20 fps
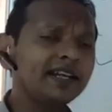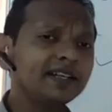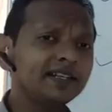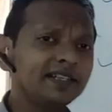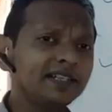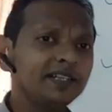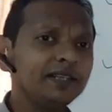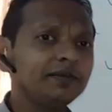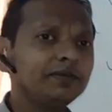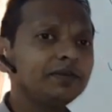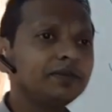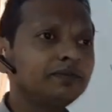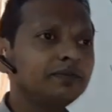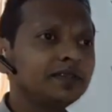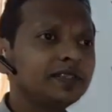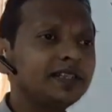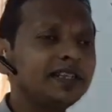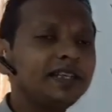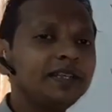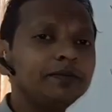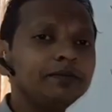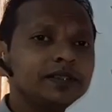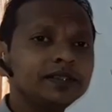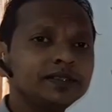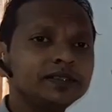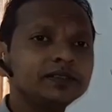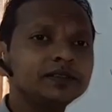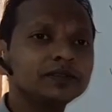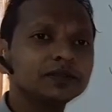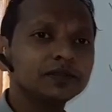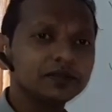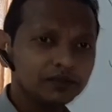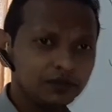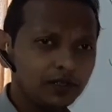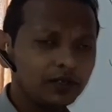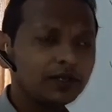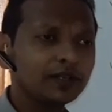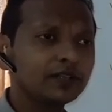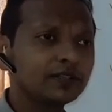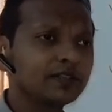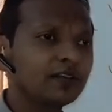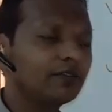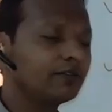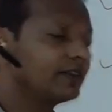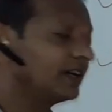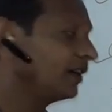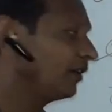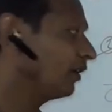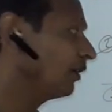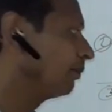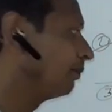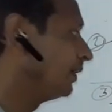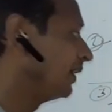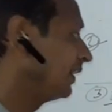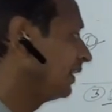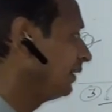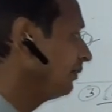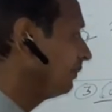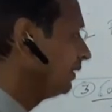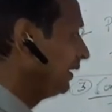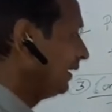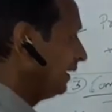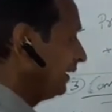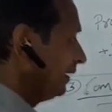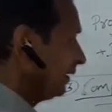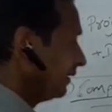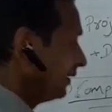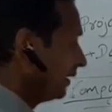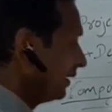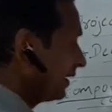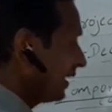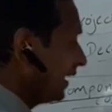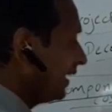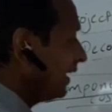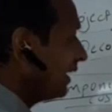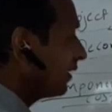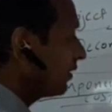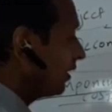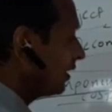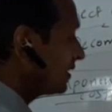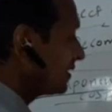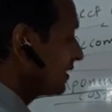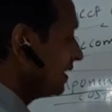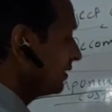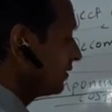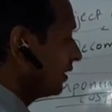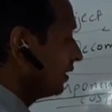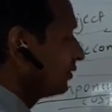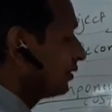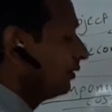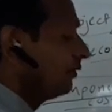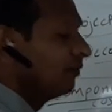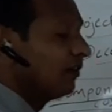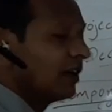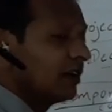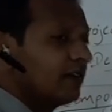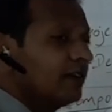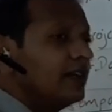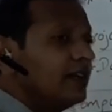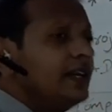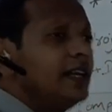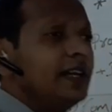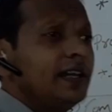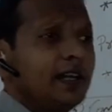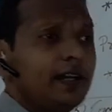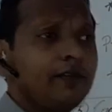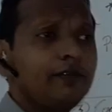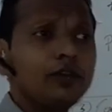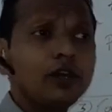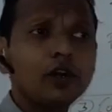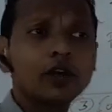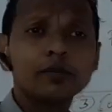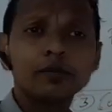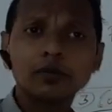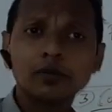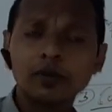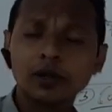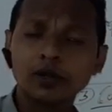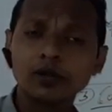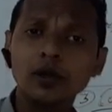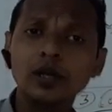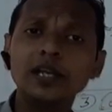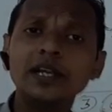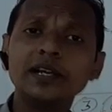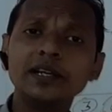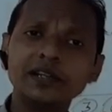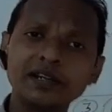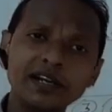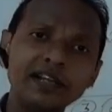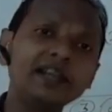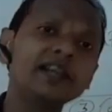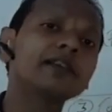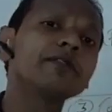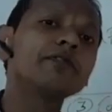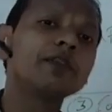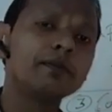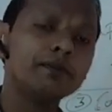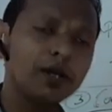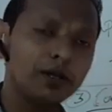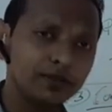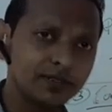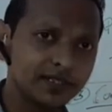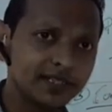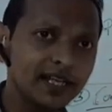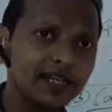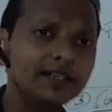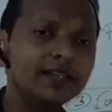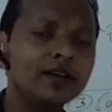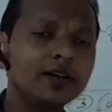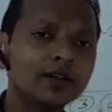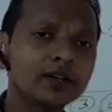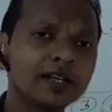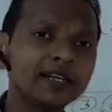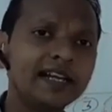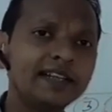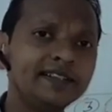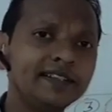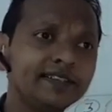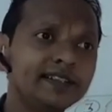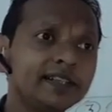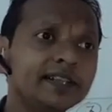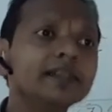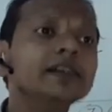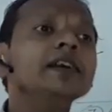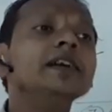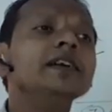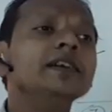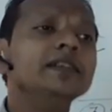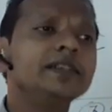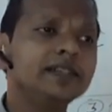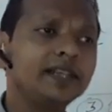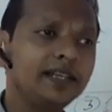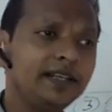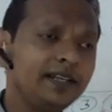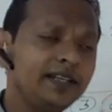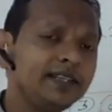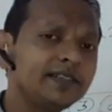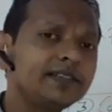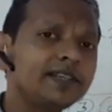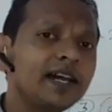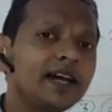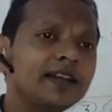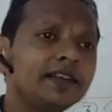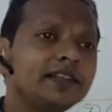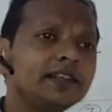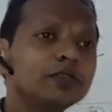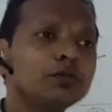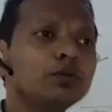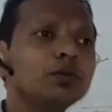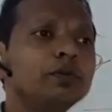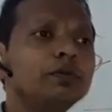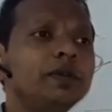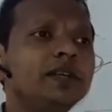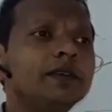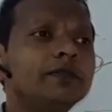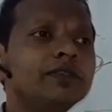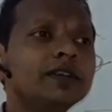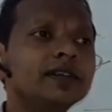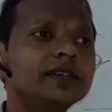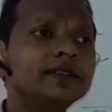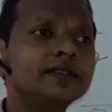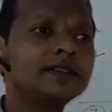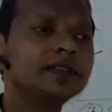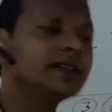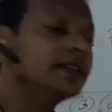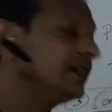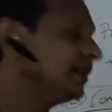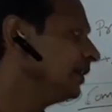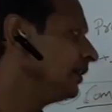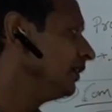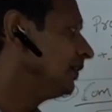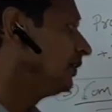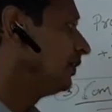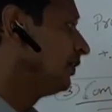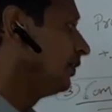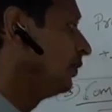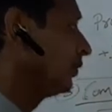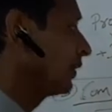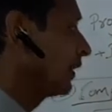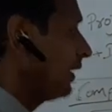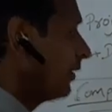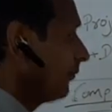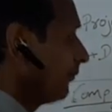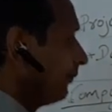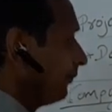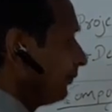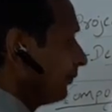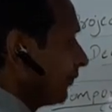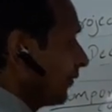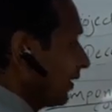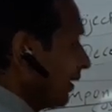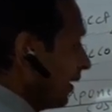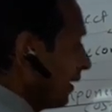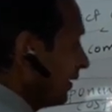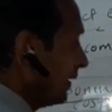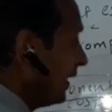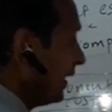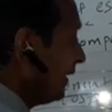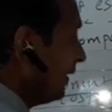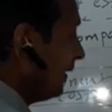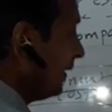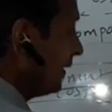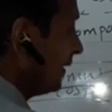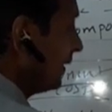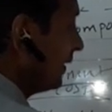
a team or a software development team. The training cost is also involved. If you are calling a trainer from outside the organization, then his charges would be different. Okay. Then